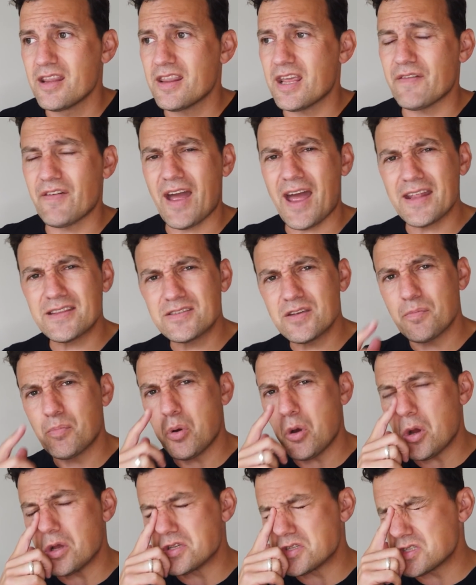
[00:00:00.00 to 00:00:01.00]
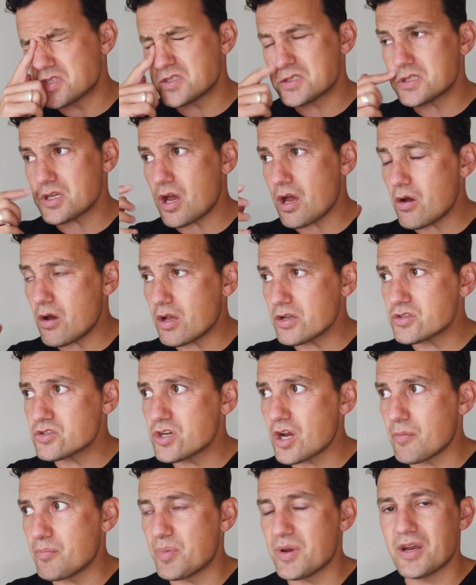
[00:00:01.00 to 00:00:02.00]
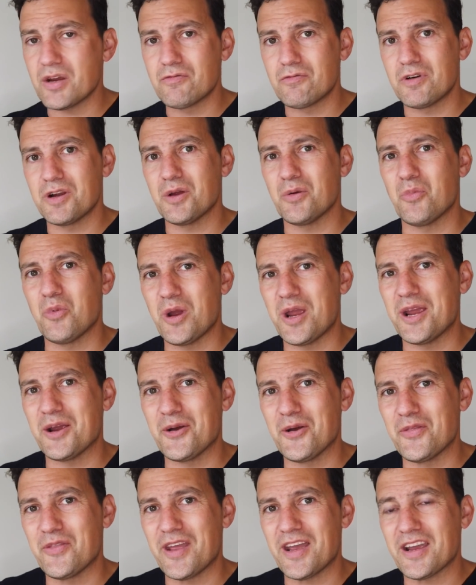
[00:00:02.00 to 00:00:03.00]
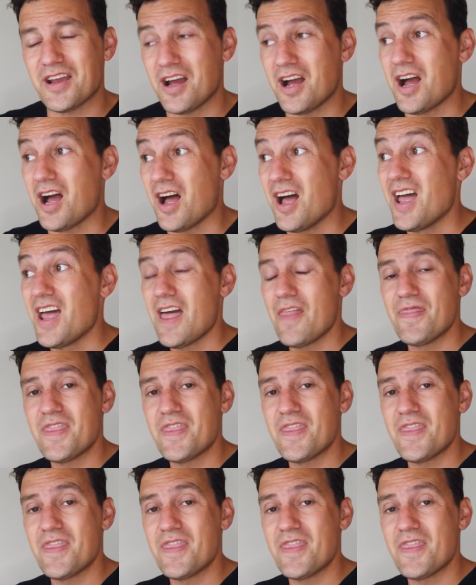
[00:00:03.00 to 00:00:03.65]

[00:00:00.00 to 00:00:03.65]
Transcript: they've had to put such a big rear wing on their car